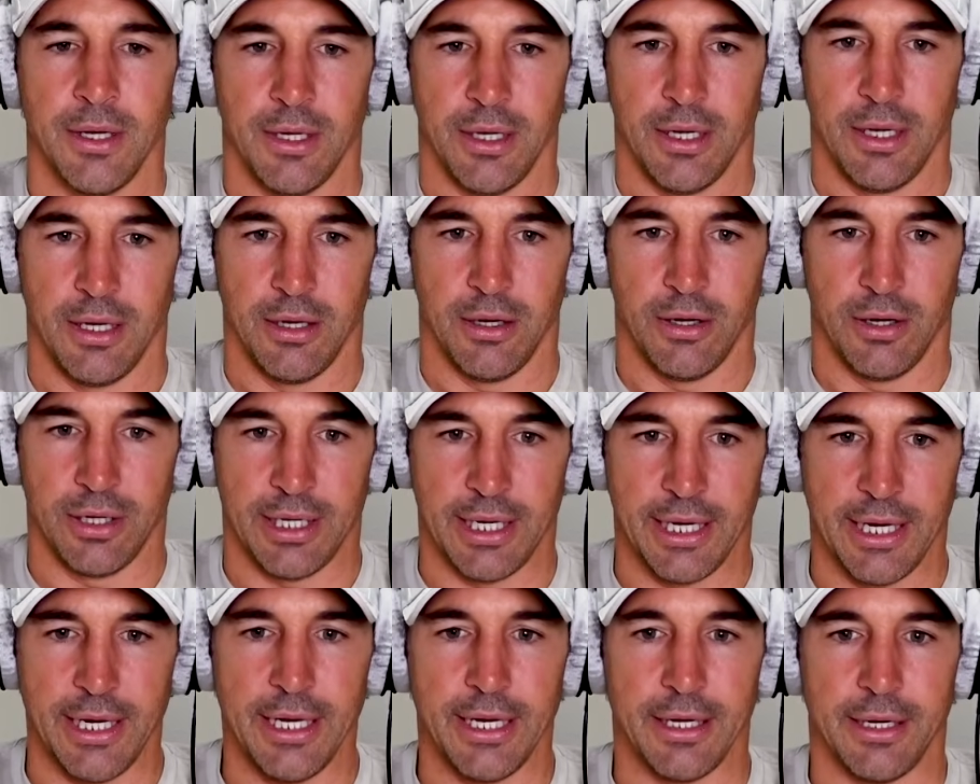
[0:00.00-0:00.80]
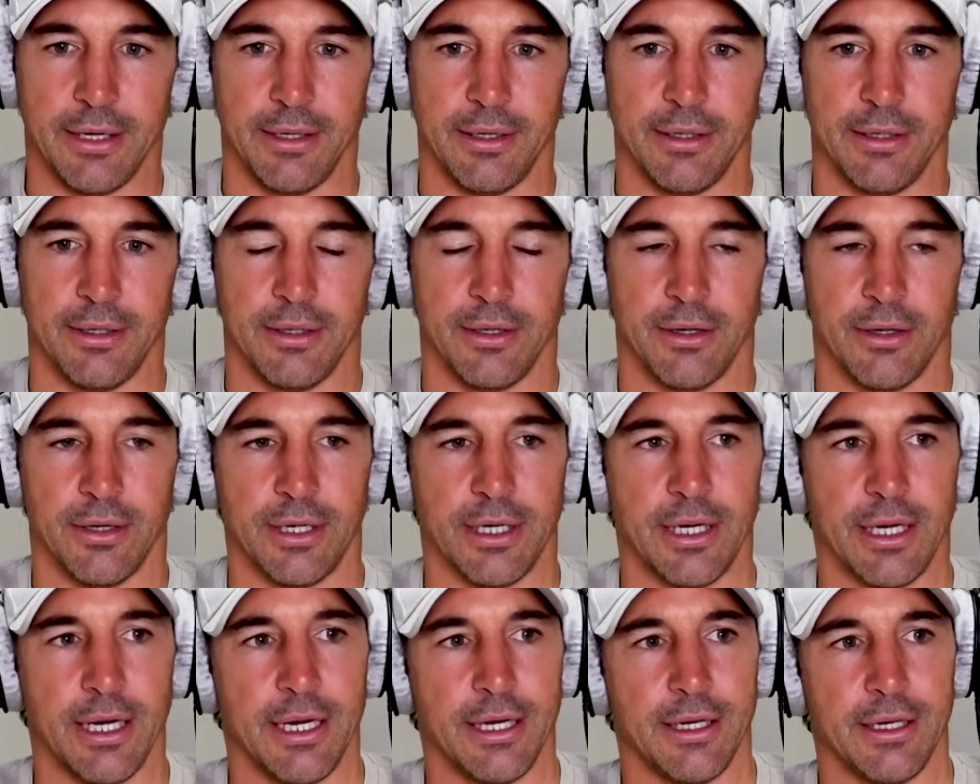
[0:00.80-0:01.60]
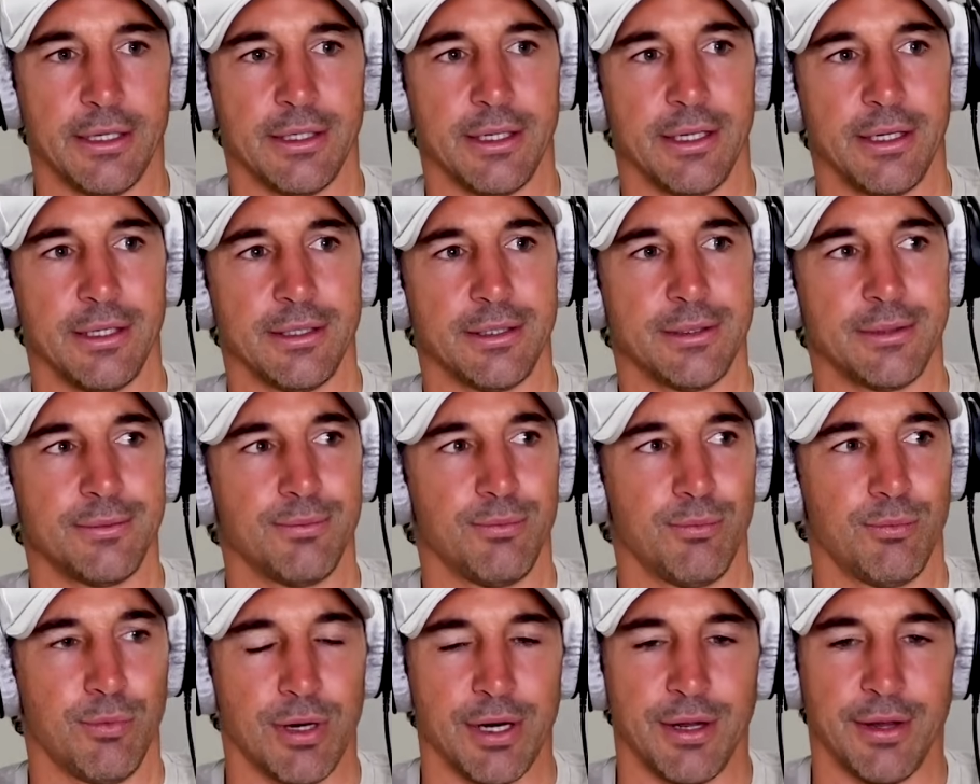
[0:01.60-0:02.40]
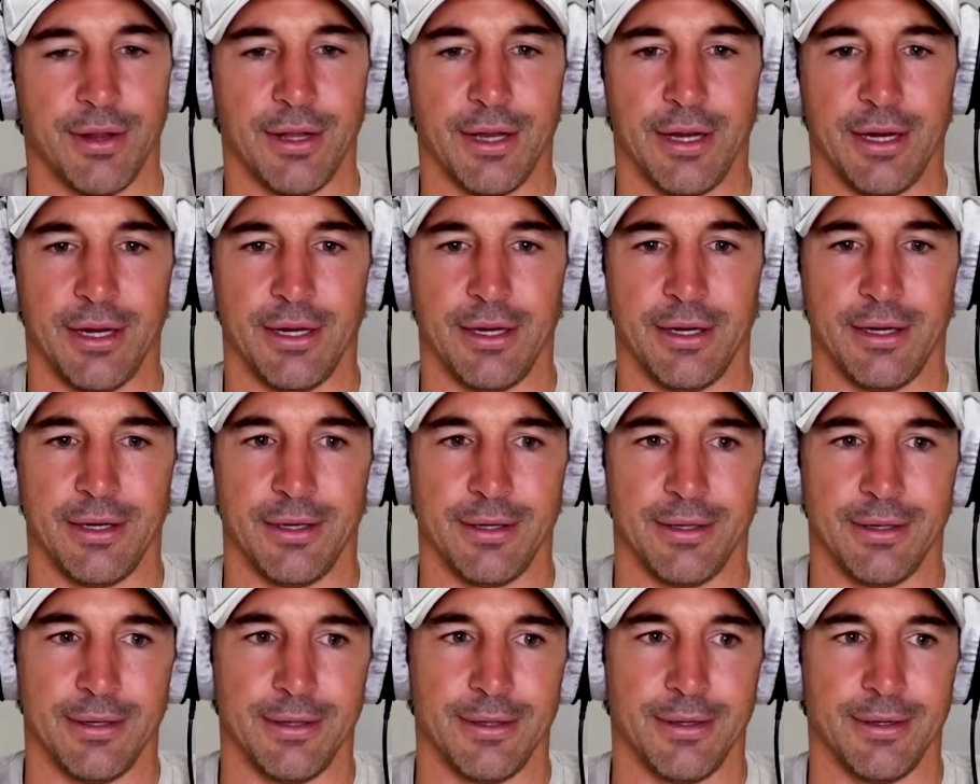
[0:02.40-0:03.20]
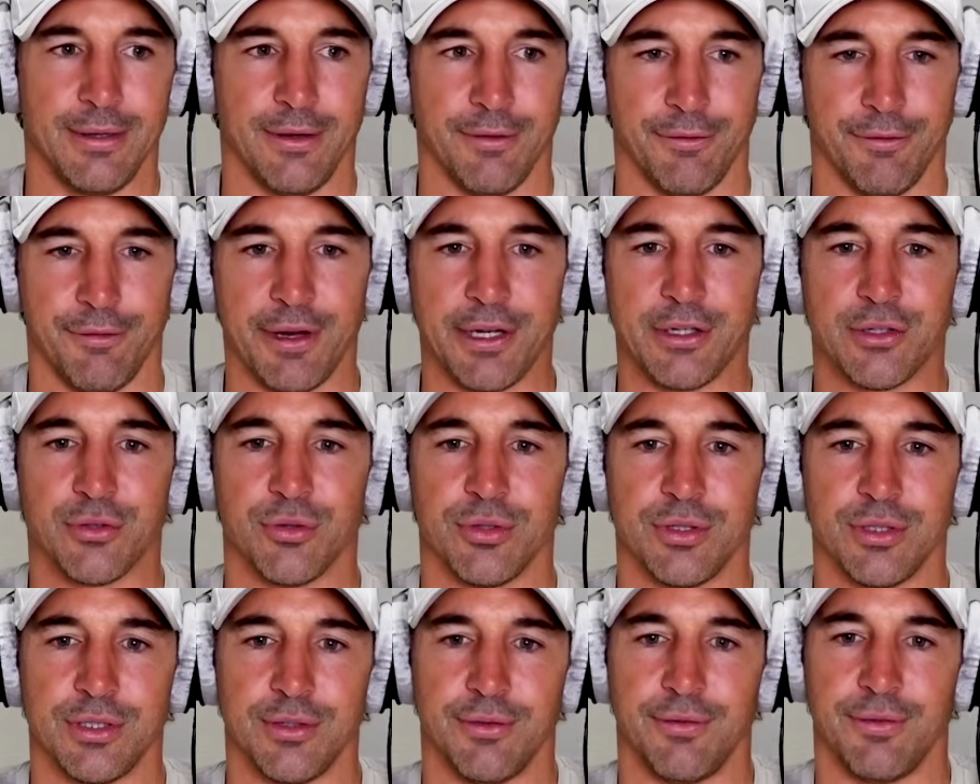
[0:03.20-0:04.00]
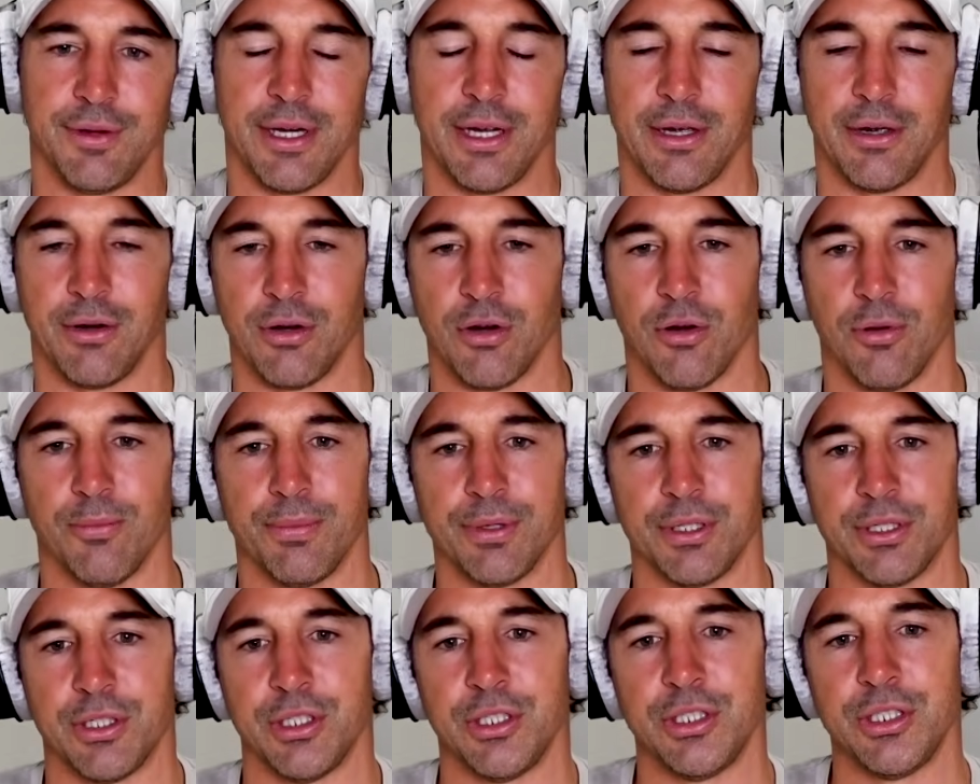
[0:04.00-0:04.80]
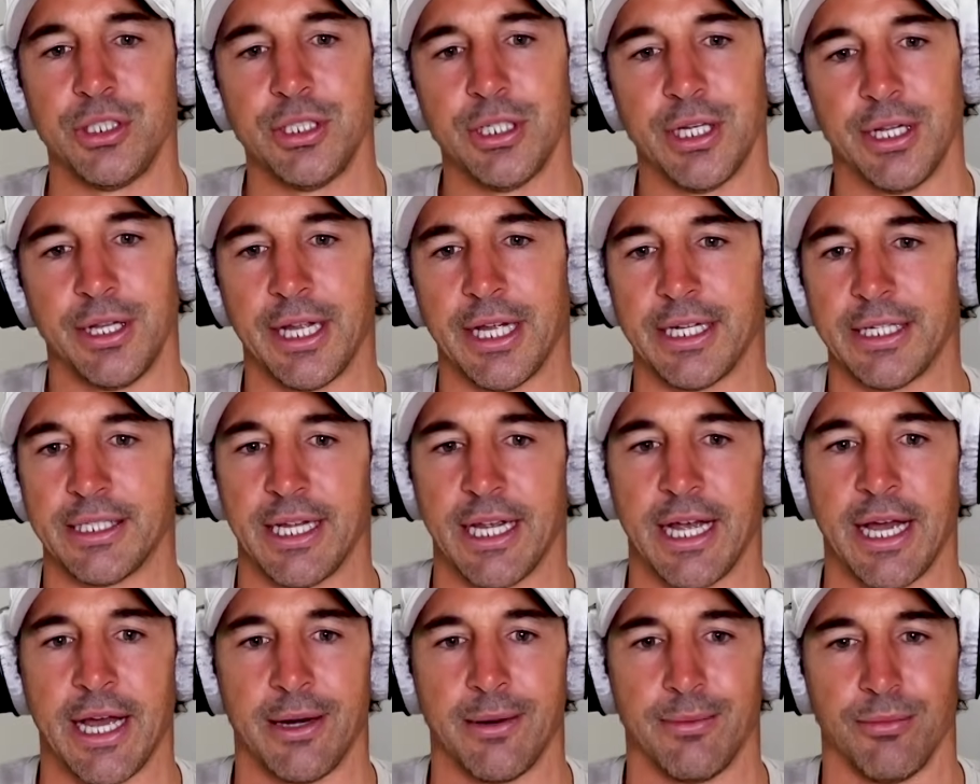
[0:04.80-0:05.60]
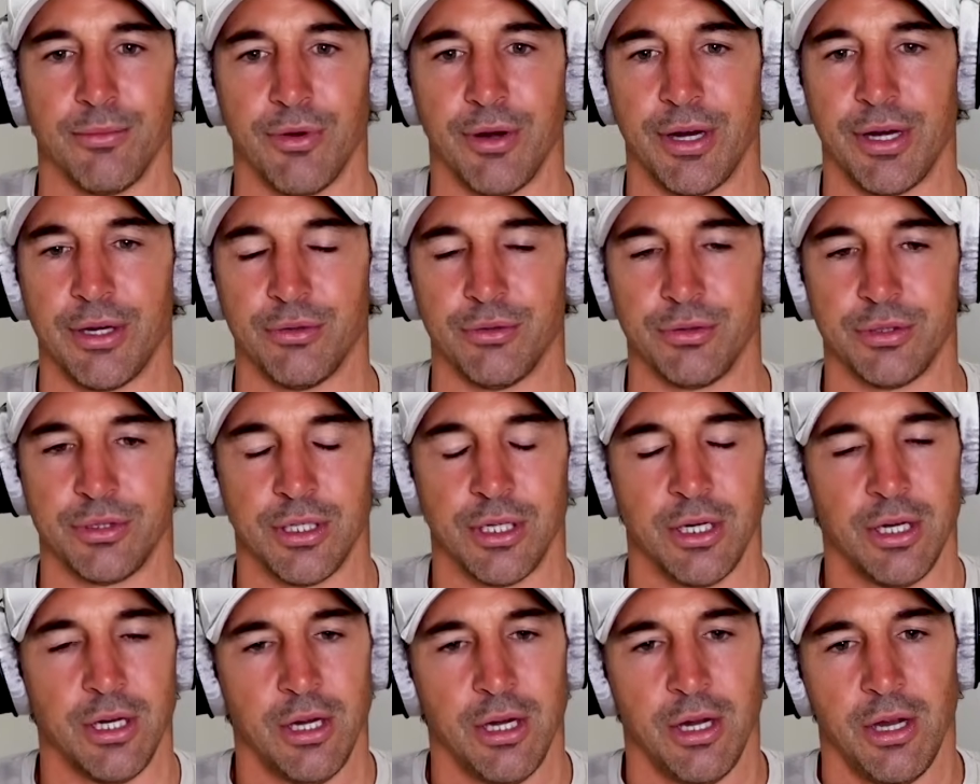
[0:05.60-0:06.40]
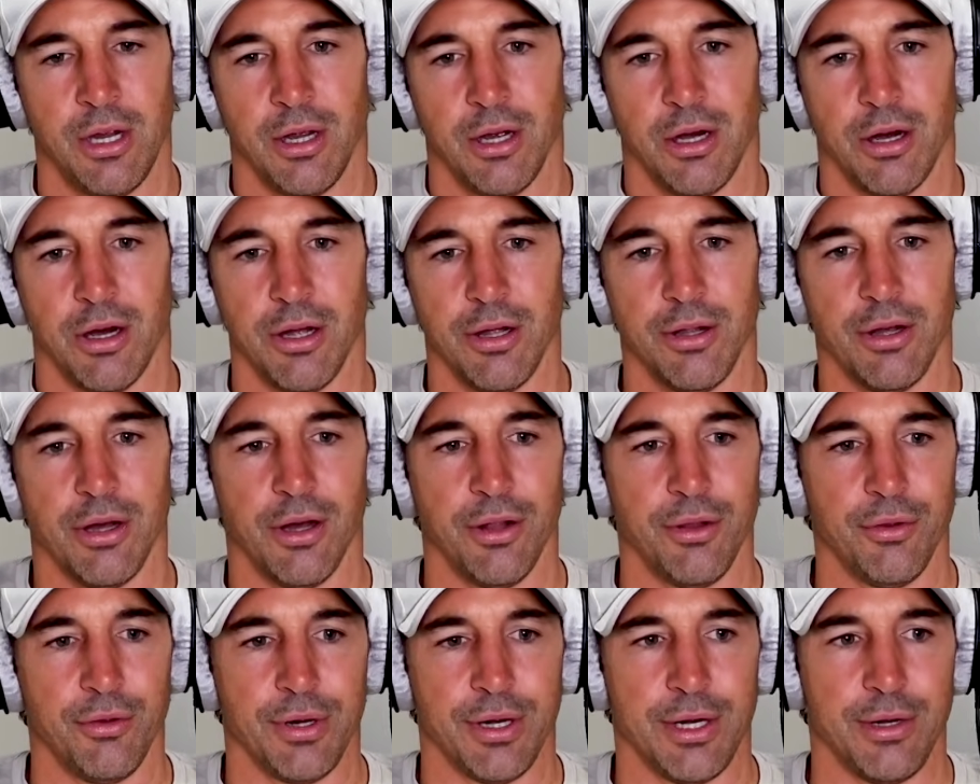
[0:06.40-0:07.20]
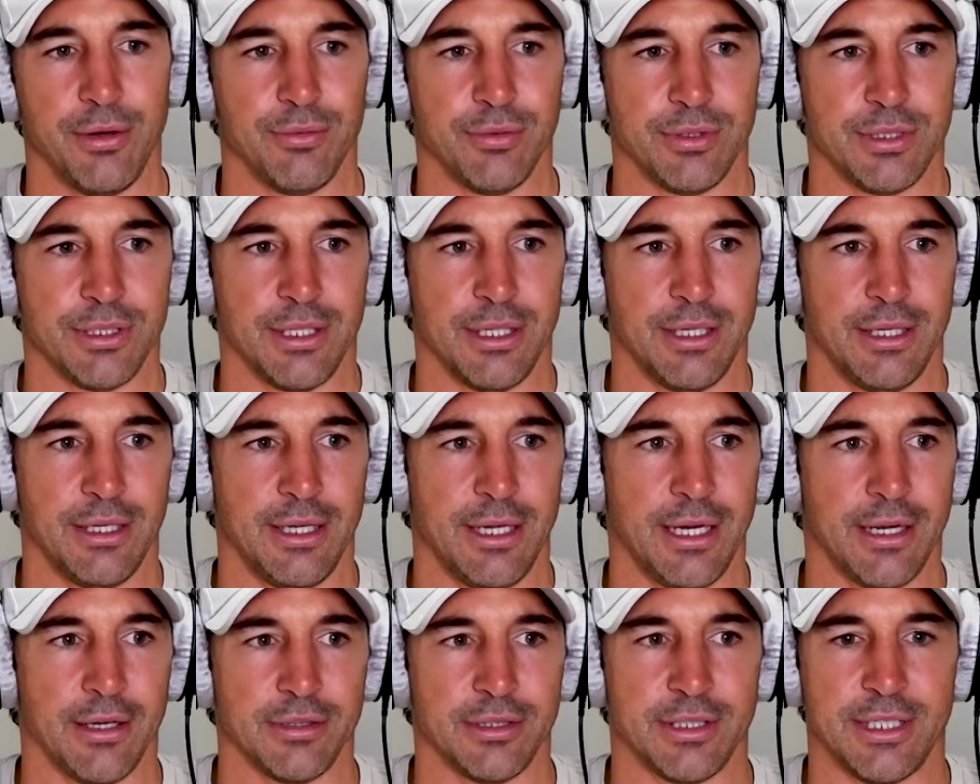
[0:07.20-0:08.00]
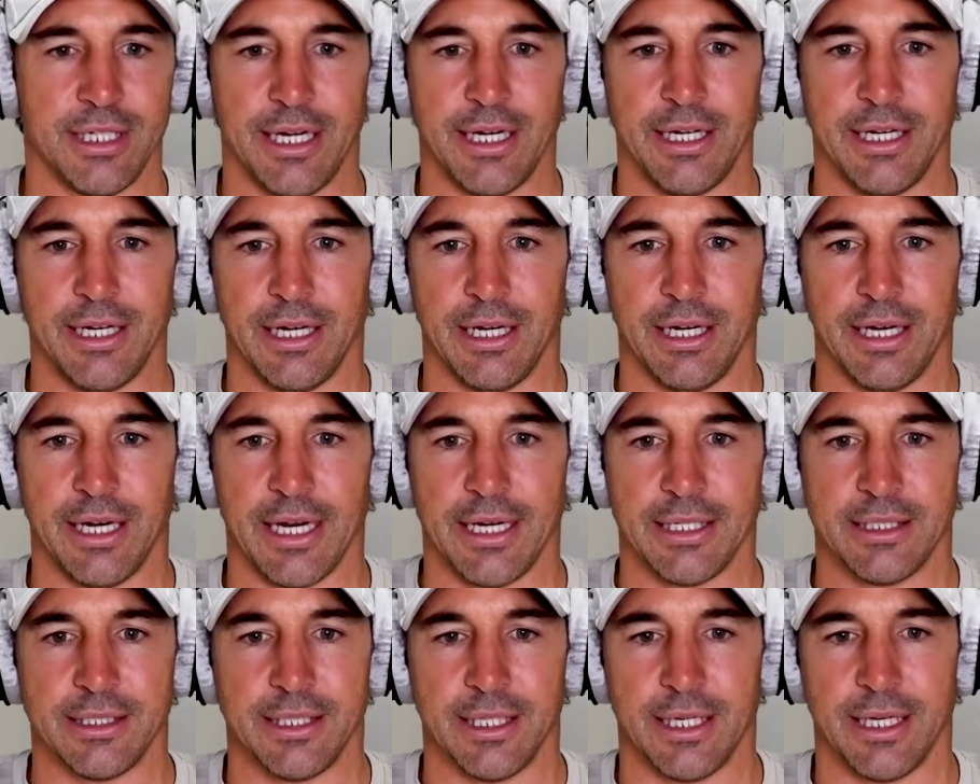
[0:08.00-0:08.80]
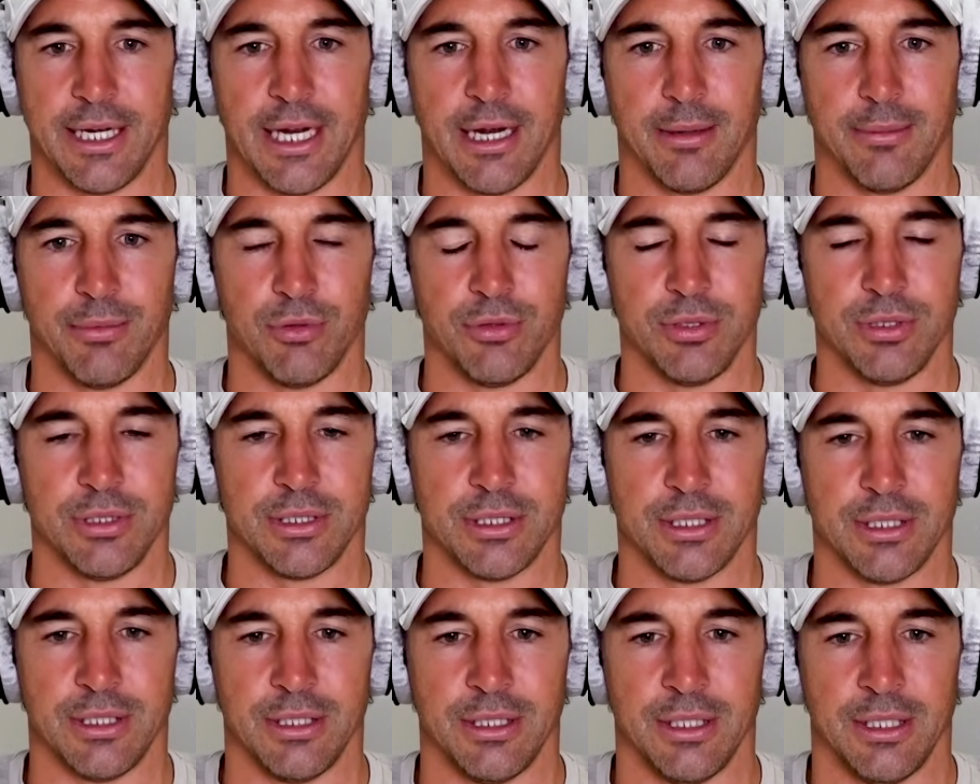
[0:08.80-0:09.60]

I can. And it's one of the veterans of our competition, and that's Adam Reynolds. I thought he was outstanding against the Cowboys. And,